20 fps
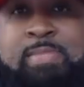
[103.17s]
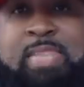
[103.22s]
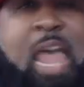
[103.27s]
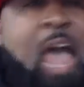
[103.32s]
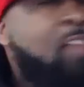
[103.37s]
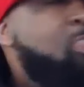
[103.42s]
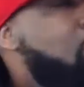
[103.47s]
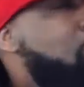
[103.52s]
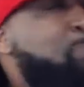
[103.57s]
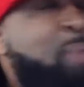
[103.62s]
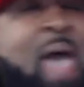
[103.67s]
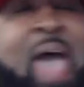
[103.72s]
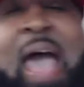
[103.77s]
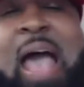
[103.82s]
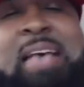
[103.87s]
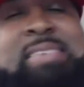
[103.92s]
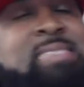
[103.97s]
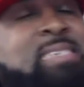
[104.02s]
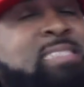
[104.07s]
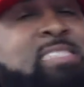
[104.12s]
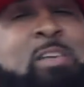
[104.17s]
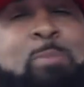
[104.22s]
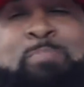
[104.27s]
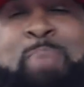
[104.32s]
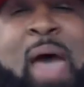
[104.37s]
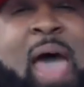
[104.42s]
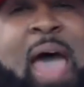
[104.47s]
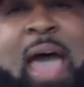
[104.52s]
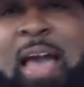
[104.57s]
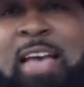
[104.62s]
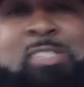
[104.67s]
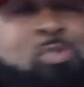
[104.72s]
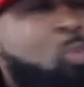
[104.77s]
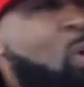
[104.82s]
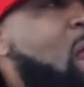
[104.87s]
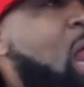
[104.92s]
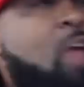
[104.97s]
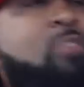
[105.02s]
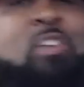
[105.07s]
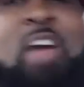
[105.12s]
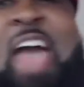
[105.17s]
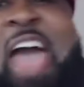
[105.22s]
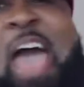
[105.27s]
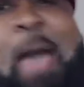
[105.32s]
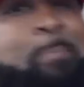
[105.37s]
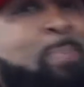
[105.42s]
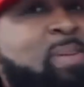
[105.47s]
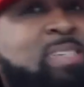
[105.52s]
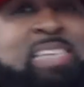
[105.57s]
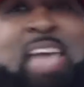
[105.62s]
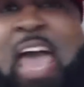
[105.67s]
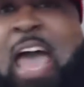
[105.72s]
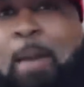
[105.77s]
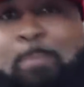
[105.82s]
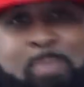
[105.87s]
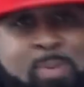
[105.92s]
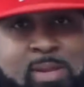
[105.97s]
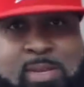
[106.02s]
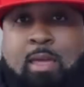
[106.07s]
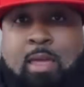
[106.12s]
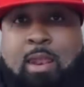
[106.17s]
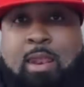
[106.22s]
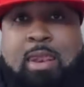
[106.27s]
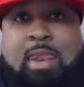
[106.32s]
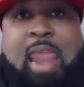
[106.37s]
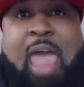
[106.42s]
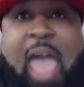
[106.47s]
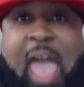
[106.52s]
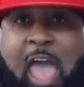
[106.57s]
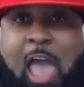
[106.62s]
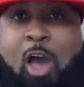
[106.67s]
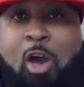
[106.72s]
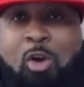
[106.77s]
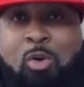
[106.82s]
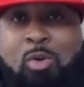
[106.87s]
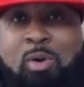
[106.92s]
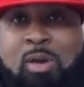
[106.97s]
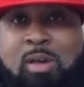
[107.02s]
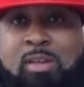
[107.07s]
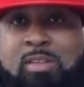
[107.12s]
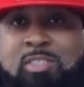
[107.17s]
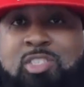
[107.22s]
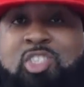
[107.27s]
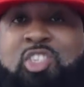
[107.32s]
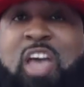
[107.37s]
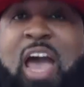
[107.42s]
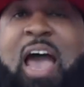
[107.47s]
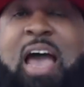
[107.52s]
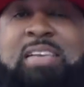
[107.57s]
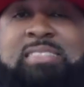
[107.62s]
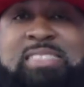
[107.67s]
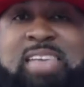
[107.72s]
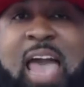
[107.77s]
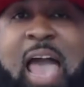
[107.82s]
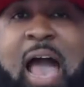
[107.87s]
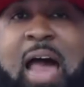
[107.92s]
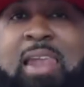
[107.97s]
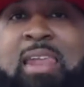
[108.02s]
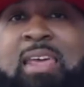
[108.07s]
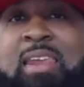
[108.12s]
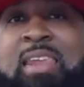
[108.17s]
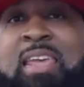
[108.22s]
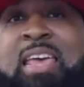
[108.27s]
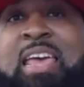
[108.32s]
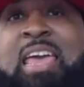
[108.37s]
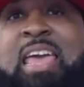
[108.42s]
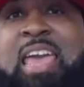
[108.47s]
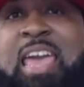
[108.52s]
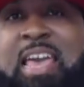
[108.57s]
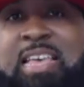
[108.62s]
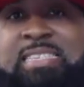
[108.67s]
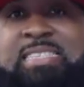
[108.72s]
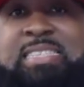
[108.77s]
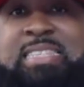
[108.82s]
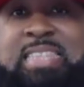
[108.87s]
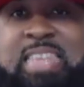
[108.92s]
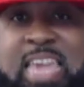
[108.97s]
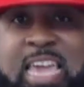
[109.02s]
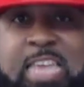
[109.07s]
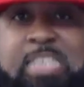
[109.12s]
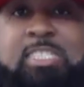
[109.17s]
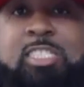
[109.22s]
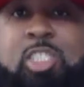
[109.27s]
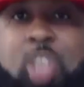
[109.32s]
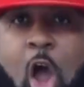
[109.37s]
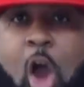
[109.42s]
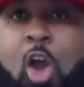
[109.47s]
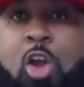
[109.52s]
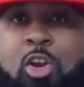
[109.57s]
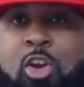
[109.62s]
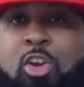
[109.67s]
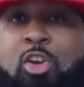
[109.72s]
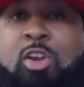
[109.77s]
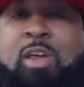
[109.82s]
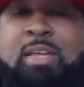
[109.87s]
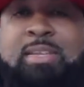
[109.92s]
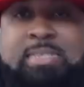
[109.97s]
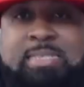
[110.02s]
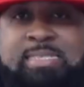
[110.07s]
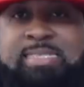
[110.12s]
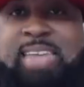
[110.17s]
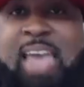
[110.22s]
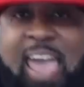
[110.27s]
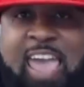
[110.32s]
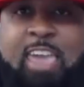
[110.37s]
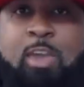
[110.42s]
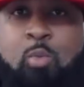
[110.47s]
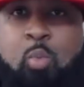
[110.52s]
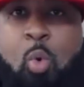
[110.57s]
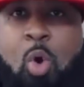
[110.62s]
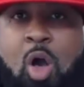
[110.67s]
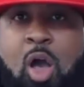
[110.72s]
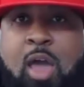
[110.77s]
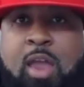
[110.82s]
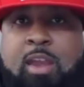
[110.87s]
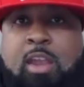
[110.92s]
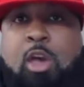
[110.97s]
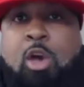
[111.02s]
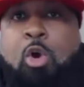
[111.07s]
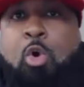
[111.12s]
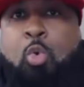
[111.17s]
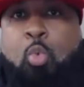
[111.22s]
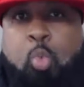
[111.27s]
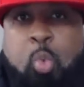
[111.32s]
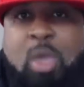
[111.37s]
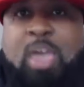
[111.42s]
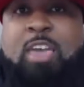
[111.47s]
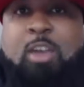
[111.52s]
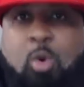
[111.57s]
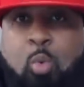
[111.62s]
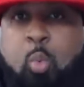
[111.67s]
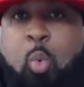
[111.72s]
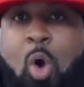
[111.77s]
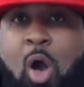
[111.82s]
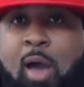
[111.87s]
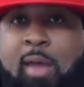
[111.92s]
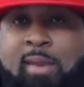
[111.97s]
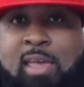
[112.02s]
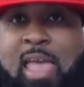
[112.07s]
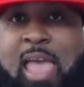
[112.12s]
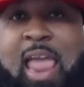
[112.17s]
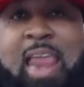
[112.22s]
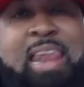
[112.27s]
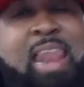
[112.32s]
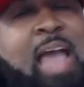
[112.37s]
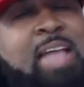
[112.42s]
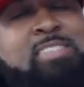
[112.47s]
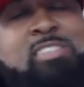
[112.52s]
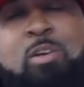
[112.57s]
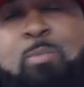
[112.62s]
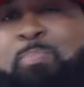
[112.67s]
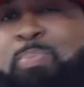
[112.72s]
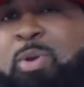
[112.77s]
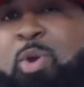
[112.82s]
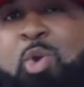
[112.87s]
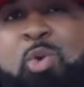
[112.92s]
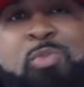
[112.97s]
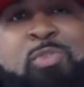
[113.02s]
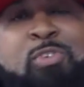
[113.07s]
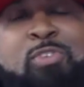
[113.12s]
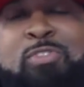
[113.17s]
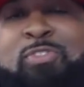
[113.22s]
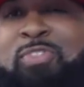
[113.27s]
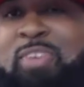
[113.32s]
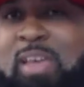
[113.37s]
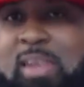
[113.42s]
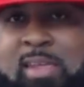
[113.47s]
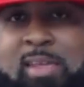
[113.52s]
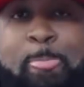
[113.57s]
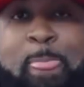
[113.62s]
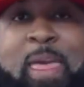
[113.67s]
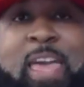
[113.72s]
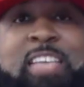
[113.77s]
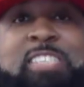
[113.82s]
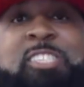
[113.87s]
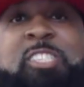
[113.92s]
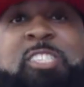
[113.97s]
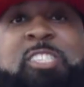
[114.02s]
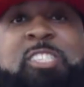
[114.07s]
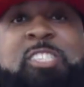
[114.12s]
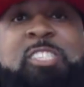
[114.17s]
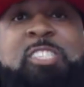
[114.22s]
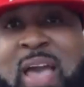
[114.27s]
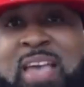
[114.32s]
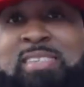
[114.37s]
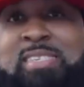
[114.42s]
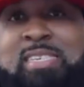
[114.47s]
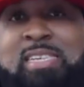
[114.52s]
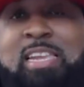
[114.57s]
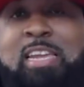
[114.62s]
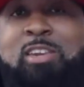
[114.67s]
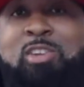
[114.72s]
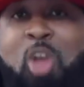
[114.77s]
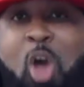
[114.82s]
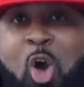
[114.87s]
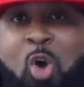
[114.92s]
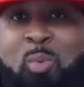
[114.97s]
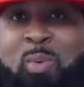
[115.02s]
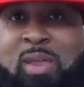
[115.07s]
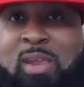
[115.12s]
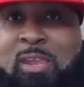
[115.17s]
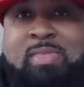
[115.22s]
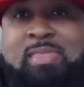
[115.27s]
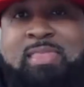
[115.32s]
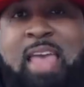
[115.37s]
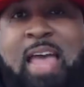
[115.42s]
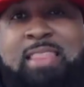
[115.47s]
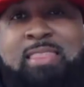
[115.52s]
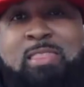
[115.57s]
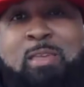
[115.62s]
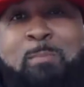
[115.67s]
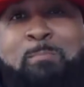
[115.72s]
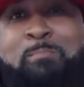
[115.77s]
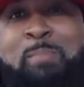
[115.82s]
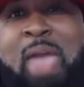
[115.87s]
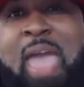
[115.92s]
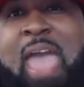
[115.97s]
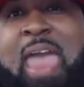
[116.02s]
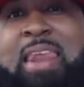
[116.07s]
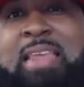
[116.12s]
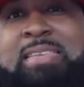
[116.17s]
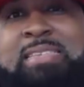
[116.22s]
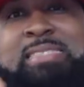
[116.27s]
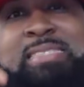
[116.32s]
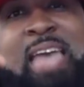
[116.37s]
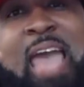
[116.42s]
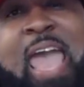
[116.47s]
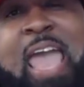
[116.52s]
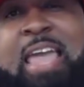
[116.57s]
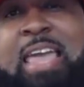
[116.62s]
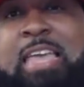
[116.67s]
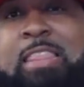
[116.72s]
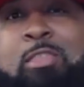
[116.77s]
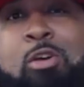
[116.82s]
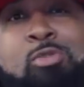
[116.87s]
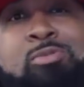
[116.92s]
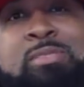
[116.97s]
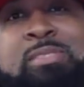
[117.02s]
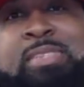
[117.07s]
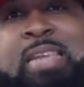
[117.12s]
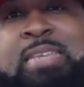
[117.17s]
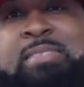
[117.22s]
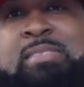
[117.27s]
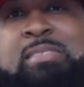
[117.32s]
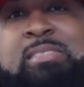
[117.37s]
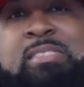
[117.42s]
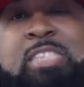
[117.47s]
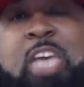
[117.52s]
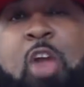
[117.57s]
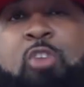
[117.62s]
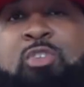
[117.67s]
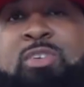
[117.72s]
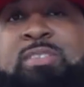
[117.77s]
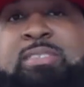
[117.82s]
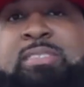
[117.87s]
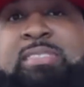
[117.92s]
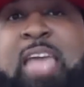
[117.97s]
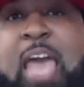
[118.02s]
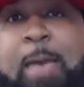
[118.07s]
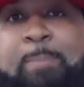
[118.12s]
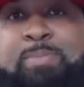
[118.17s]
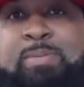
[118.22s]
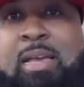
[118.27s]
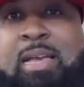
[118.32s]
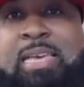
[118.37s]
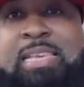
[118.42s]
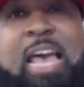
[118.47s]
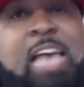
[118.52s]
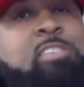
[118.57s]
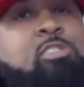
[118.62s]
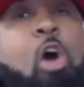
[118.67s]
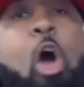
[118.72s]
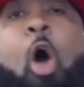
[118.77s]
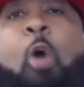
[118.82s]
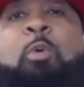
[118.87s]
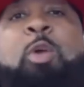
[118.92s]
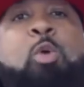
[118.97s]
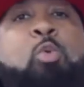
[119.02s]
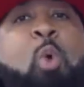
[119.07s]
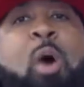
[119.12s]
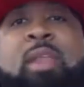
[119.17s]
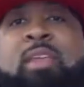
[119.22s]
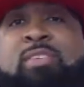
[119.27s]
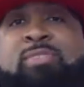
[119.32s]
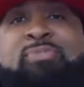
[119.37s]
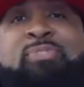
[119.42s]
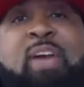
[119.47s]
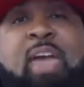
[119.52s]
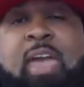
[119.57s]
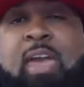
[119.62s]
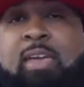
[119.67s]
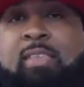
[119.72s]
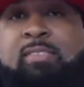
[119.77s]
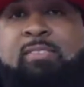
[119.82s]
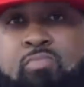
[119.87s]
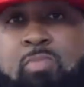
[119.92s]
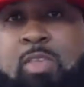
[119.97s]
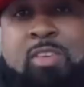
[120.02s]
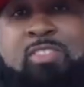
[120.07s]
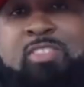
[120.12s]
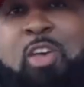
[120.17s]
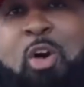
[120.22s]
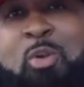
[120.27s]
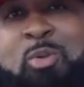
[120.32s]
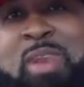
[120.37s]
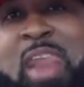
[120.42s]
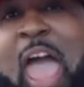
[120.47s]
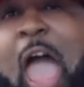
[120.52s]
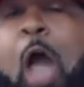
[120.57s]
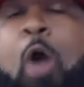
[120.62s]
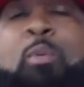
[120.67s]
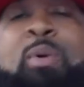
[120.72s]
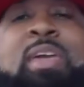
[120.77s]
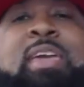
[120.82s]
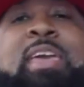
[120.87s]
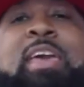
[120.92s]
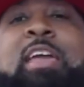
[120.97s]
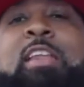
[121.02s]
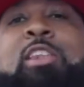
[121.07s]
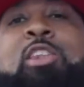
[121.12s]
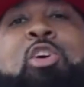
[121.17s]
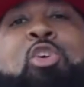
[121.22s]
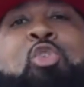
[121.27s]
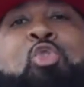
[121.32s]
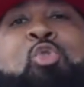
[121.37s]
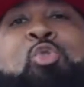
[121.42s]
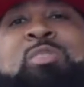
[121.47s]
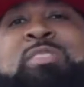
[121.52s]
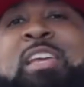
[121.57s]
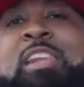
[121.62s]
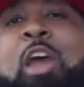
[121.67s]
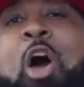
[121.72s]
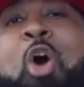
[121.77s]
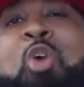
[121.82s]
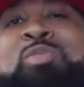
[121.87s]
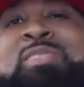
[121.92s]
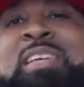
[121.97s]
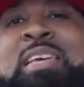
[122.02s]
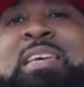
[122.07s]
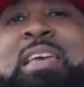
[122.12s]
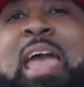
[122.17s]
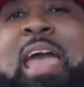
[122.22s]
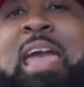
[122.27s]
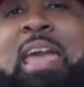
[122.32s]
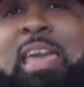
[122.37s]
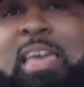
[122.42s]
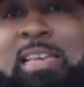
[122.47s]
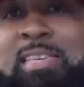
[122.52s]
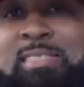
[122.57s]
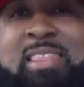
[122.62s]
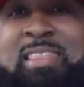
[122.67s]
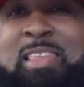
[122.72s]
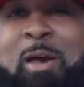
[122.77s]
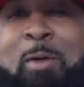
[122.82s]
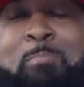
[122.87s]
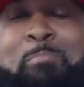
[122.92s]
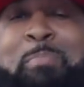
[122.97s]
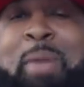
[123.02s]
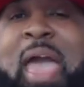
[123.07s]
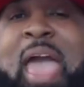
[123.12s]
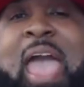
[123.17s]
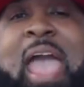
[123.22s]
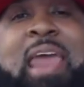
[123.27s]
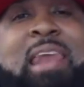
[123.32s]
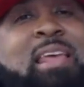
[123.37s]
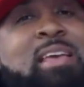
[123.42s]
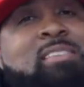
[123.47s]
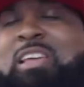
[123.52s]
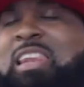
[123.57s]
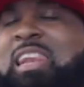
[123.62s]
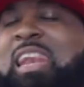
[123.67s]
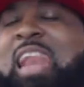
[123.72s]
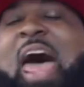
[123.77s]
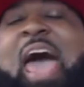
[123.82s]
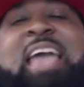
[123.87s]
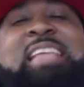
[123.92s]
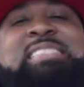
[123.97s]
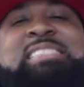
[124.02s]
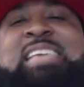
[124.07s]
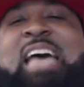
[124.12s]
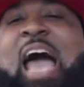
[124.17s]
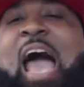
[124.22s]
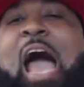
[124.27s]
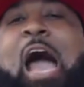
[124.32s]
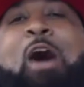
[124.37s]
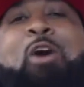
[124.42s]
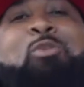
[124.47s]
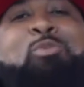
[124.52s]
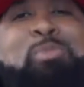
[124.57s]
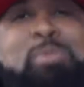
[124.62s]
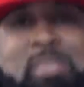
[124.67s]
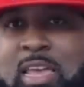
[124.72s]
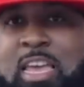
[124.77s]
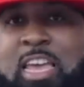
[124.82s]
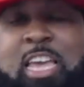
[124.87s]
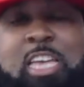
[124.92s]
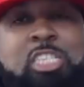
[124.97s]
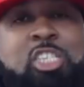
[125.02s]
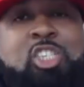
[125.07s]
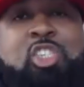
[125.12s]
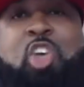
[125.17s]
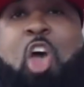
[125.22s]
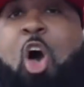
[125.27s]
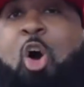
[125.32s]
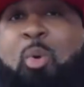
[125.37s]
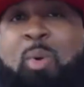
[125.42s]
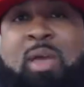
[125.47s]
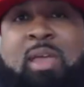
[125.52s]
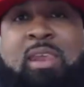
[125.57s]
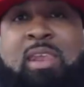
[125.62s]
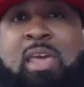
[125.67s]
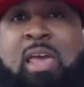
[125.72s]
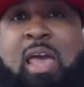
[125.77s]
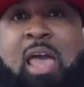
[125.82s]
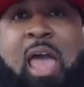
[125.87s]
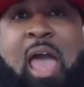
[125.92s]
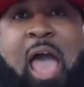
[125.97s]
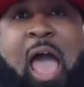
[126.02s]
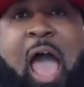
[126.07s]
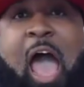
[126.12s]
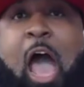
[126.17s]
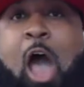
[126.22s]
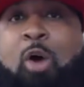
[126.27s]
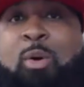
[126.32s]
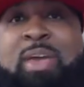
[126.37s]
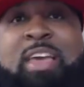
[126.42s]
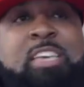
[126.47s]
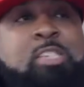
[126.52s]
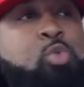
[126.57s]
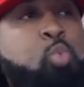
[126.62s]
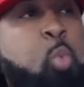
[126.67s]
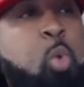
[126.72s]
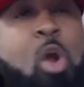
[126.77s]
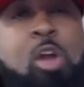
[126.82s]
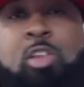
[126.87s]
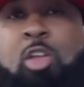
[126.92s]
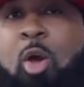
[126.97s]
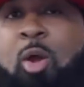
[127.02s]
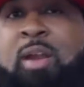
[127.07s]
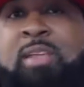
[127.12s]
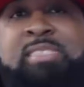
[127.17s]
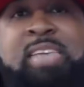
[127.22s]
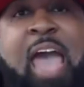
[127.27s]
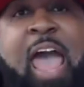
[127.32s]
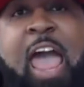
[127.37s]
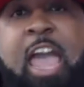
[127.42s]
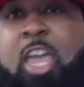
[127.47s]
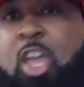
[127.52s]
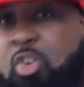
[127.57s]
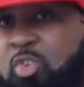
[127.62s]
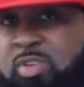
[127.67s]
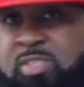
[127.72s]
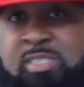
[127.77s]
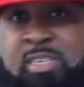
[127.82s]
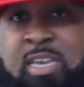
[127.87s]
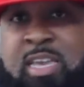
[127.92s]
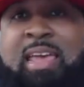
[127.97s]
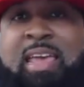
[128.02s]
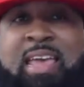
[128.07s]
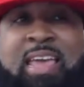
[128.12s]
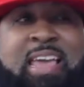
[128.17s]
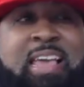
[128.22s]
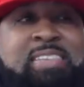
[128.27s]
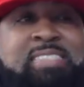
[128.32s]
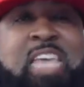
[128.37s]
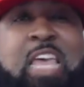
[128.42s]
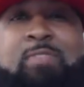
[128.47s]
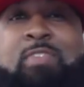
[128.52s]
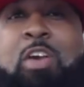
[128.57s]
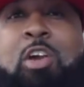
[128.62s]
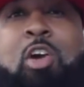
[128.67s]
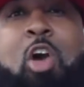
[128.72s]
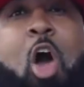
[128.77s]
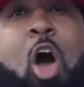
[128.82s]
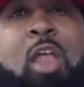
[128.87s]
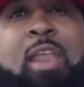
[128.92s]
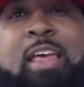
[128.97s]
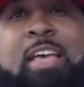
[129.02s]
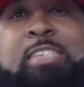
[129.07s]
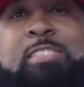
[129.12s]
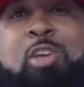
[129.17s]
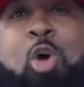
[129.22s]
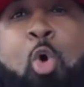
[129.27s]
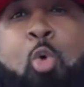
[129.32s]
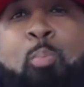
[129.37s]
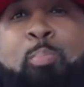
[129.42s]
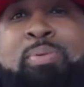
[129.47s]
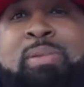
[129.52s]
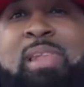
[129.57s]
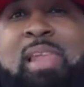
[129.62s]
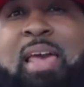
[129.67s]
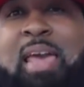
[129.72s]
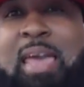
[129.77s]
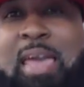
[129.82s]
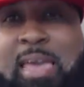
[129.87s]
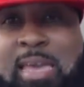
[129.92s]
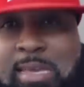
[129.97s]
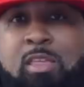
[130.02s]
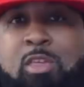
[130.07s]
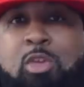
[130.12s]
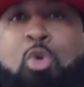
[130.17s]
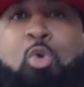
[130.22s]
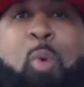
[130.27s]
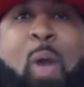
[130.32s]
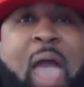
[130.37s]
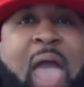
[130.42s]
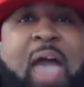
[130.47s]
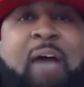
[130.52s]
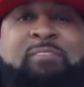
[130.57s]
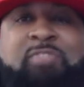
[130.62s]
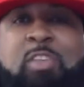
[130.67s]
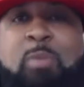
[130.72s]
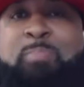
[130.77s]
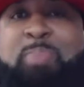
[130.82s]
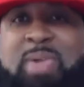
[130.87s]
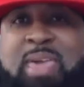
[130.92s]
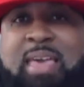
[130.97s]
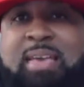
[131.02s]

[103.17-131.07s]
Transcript: Now the past is the past. Whatever happened, happened. Now, Josh Allen is the starter day one, week one. And that's a beautiful feeling, especially knowing that the man is taking those necessary steps because that's all we want as fans. So now we get news and OTAs. The man is lights out. He's showing how he's worked on his accuracy. He's even calling his own play. You have to be